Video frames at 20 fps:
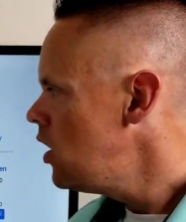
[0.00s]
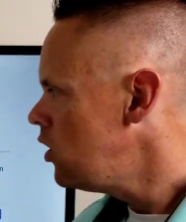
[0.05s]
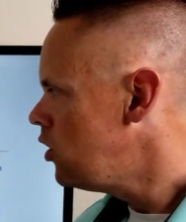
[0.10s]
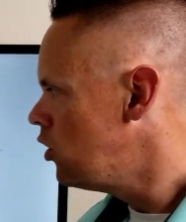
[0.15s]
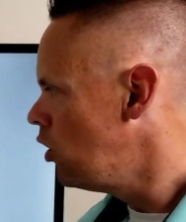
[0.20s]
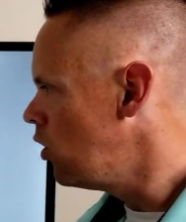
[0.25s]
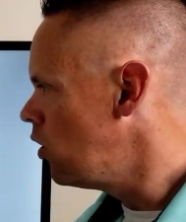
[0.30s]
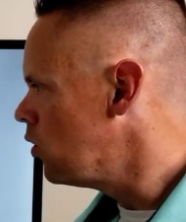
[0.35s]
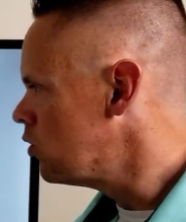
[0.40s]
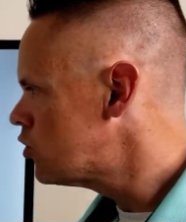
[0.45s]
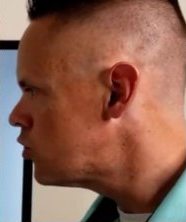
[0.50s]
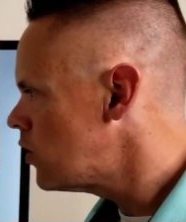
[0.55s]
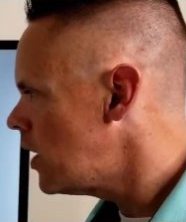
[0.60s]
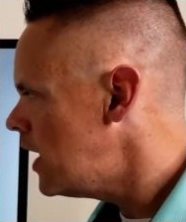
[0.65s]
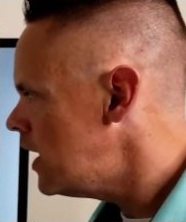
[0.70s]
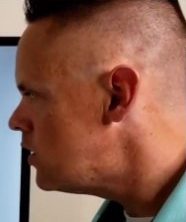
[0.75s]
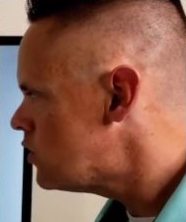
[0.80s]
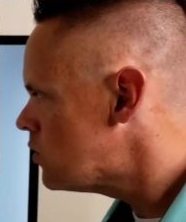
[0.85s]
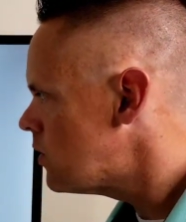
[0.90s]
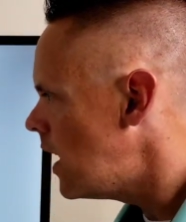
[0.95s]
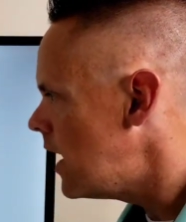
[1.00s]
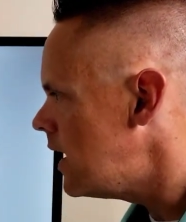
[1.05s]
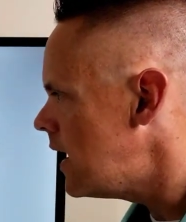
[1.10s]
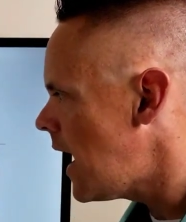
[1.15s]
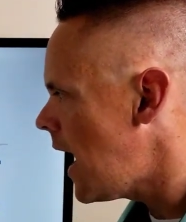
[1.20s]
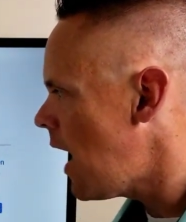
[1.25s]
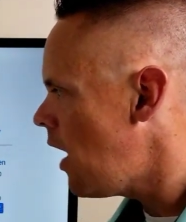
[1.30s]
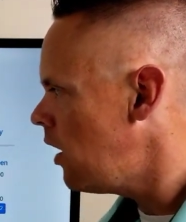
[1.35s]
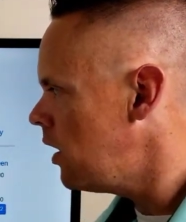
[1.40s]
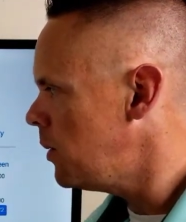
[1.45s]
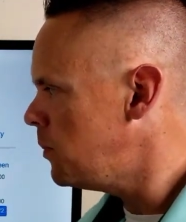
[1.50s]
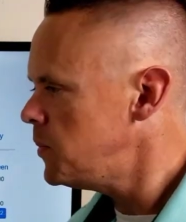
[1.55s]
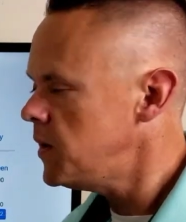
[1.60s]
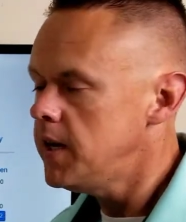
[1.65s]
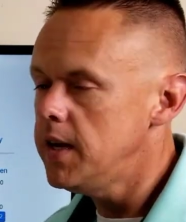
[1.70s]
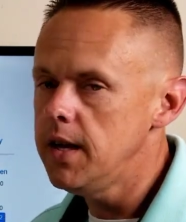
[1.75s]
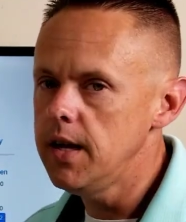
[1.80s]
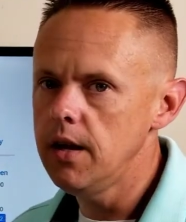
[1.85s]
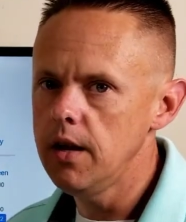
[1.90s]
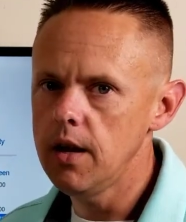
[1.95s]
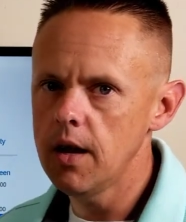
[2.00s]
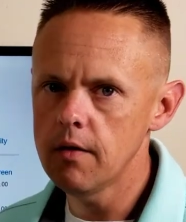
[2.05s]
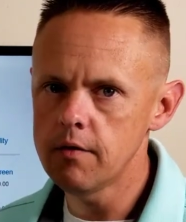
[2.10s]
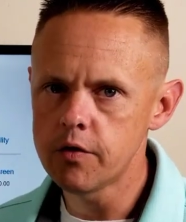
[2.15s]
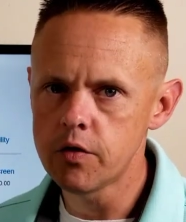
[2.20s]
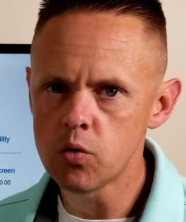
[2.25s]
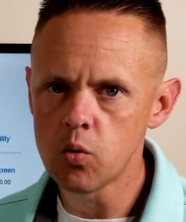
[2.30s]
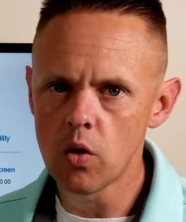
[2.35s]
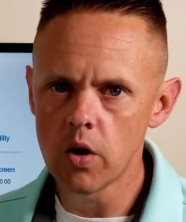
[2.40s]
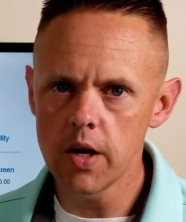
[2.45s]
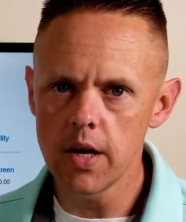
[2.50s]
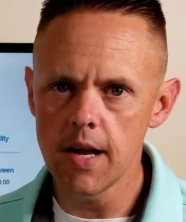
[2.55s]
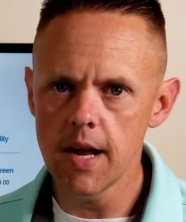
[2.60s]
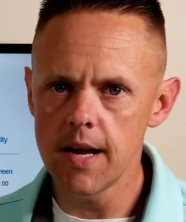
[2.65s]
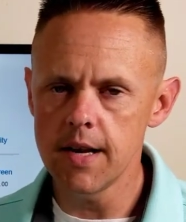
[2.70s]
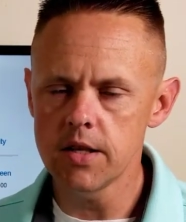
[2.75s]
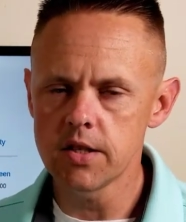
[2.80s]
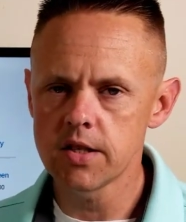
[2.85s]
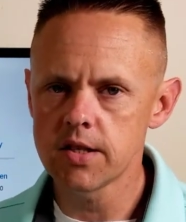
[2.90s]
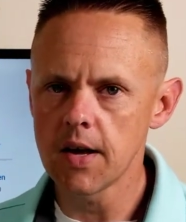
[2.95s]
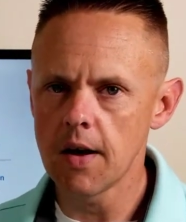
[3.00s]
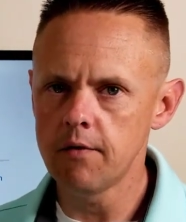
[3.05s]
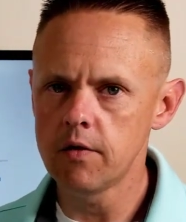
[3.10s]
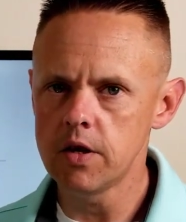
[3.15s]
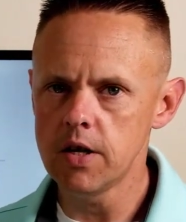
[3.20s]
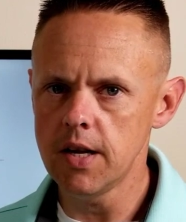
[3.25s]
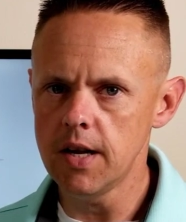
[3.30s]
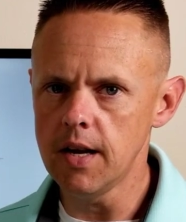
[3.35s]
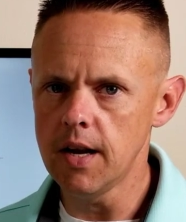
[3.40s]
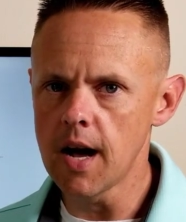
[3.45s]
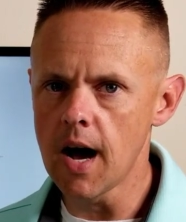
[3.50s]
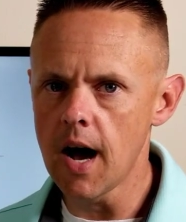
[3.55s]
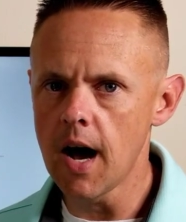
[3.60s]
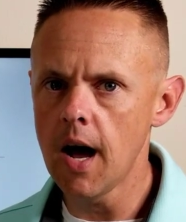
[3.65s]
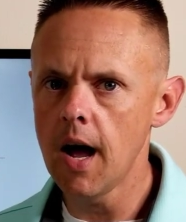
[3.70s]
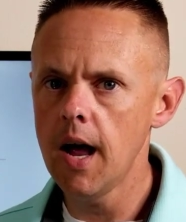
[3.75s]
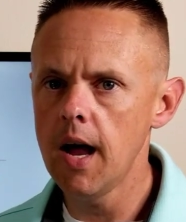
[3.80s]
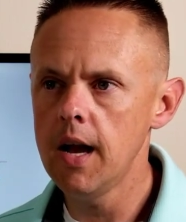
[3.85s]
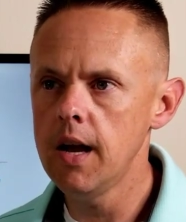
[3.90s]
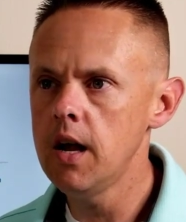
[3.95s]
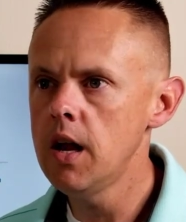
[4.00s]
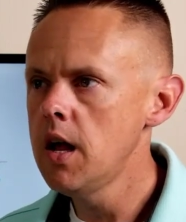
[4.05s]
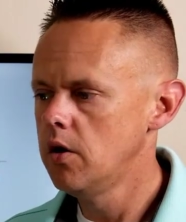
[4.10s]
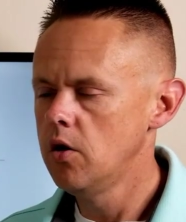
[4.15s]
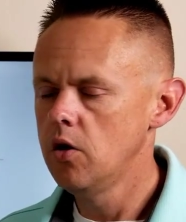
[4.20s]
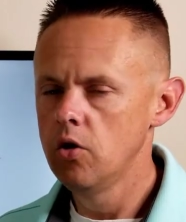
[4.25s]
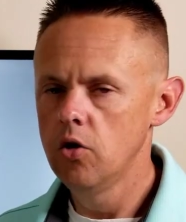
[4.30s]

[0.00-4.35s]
Google trades right now at a P/E of 28.79.